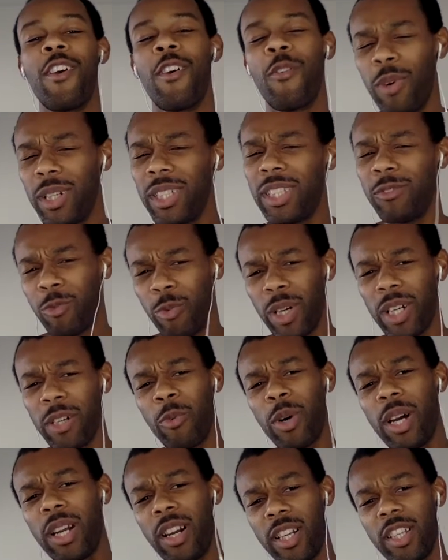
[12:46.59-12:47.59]

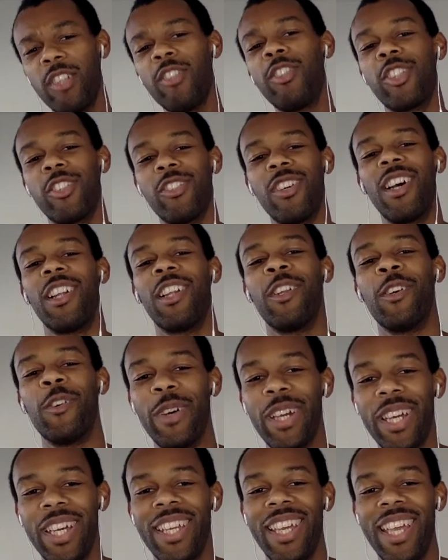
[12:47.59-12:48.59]
What are you struggling
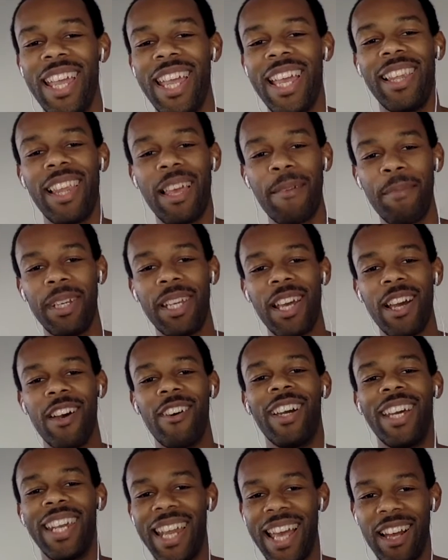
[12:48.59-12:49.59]
with? And let me
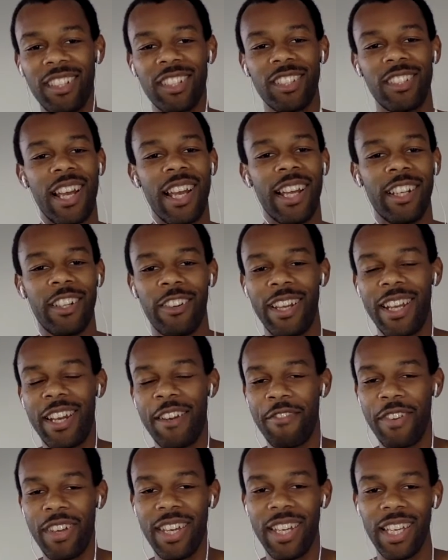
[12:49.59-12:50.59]
know, and I'll try and create a
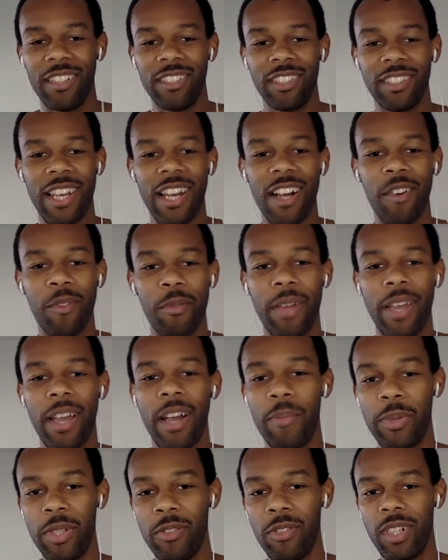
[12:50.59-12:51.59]
video to
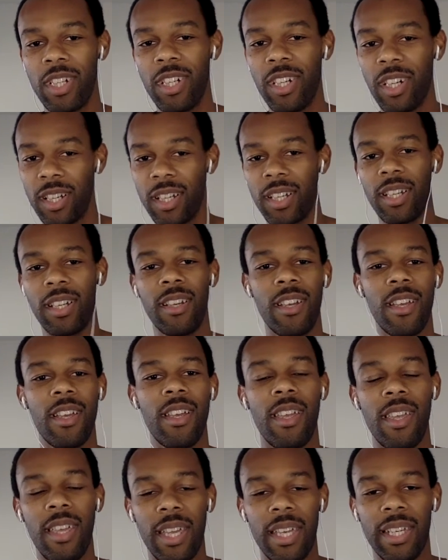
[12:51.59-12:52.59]
help you cook
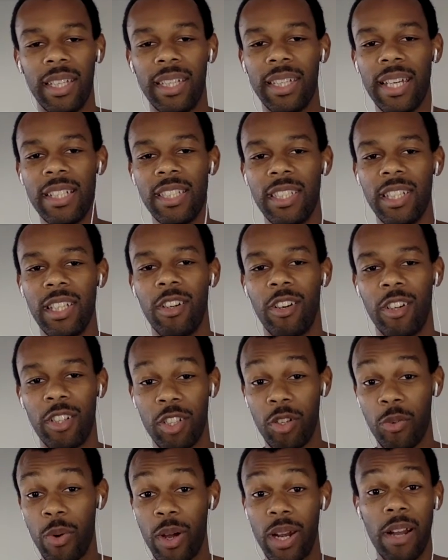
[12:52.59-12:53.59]
in the kitchen or
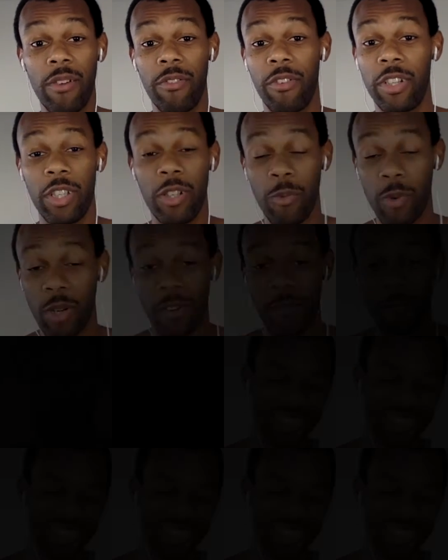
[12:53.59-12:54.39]
do whatever you want.